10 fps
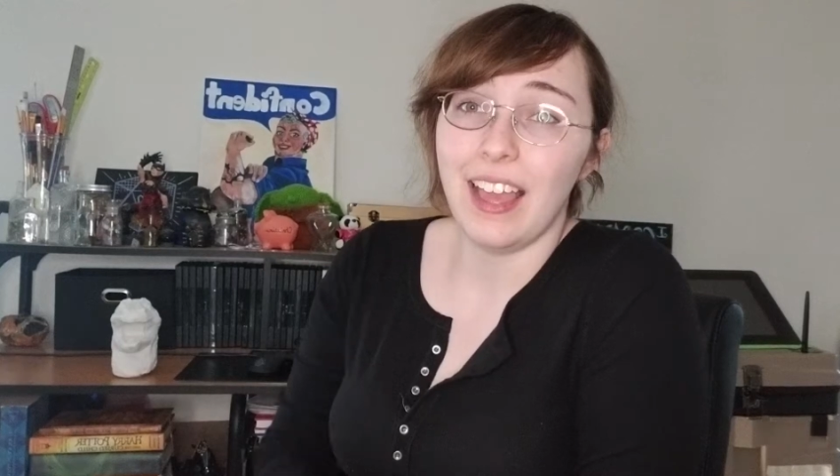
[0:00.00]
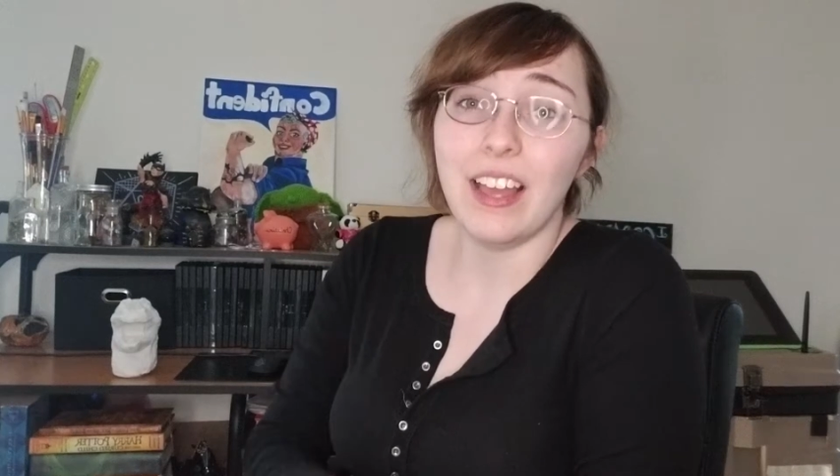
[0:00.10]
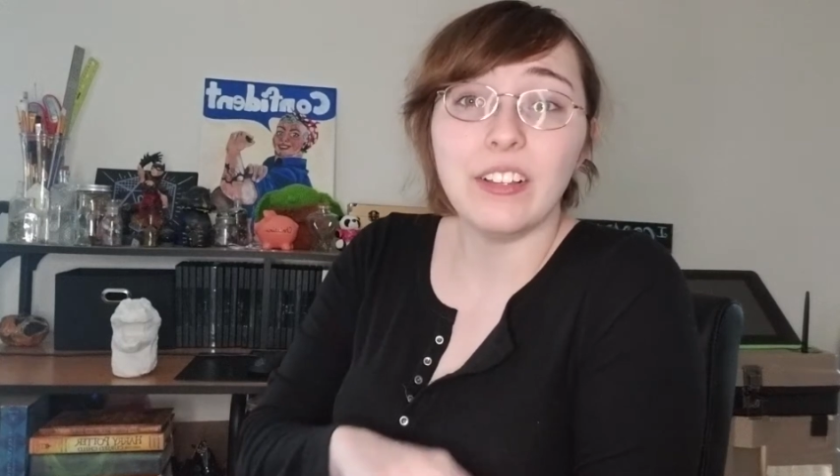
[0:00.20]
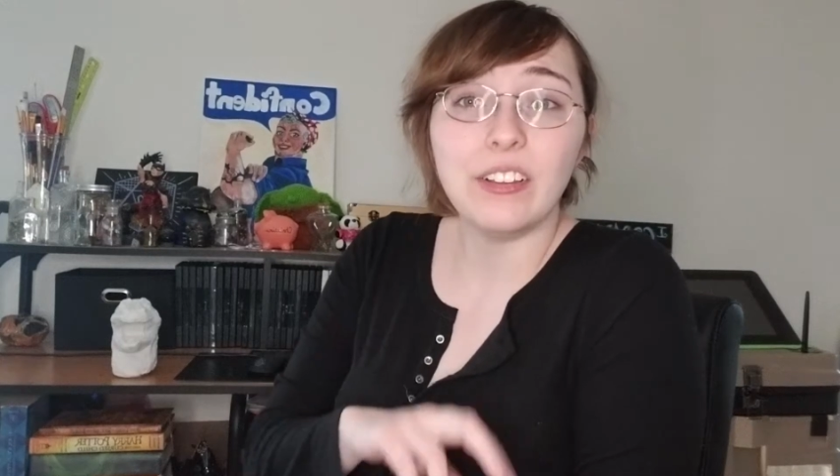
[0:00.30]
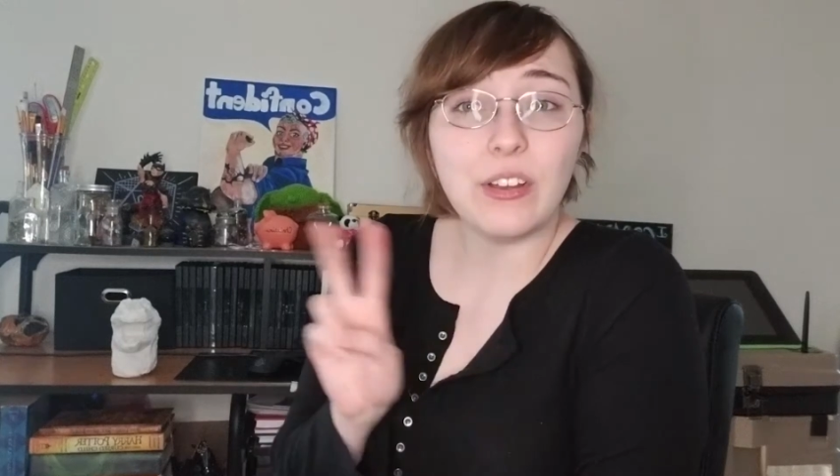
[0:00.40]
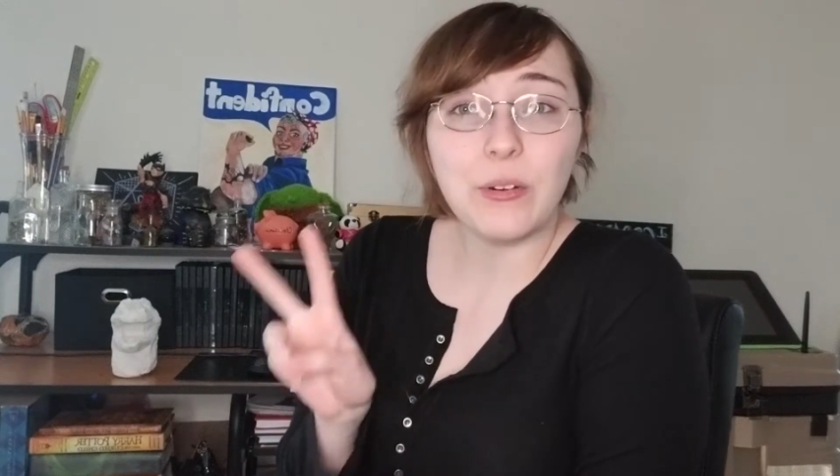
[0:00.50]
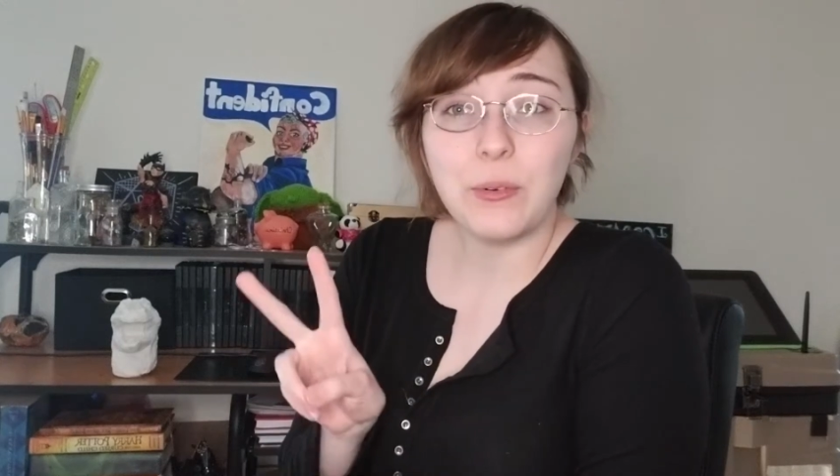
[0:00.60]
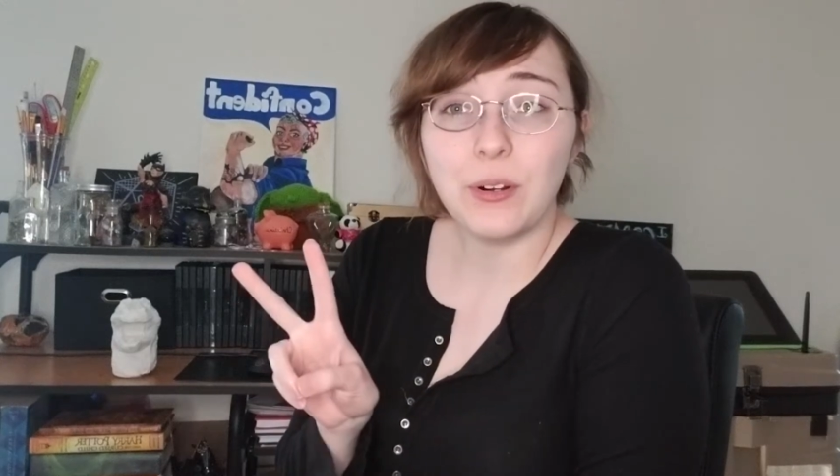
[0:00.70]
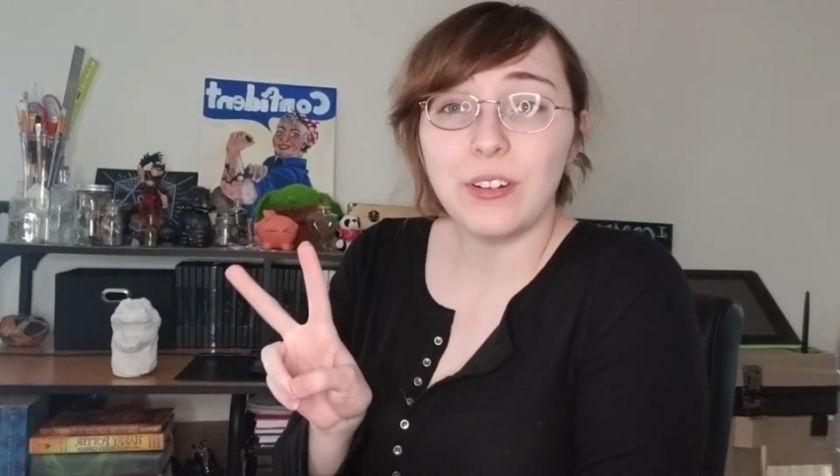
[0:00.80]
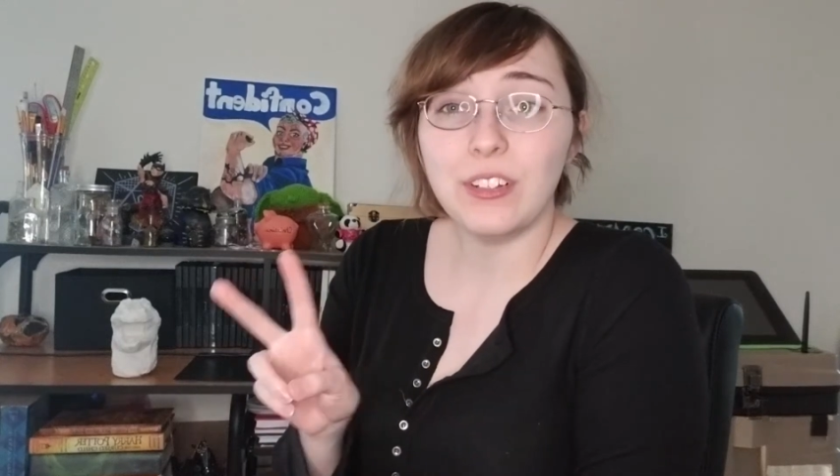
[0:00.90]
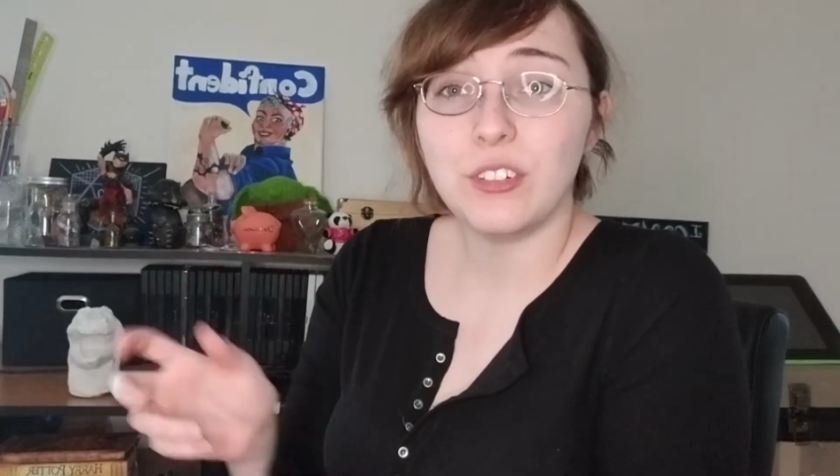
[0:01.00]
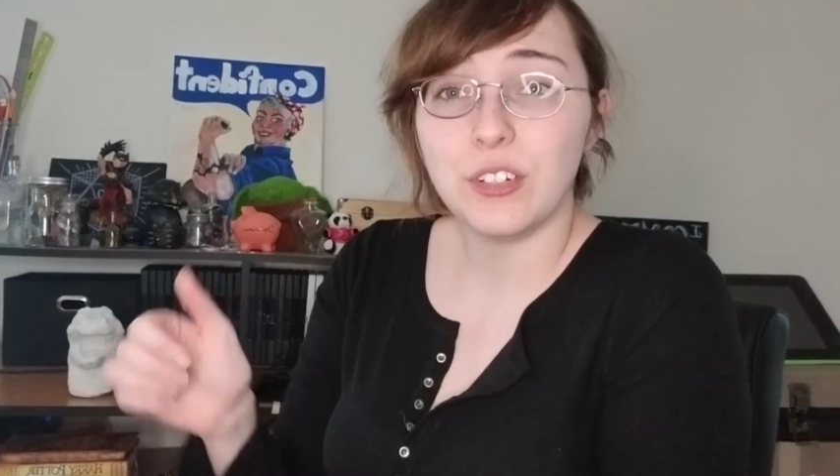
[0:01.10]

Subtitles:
Hello world,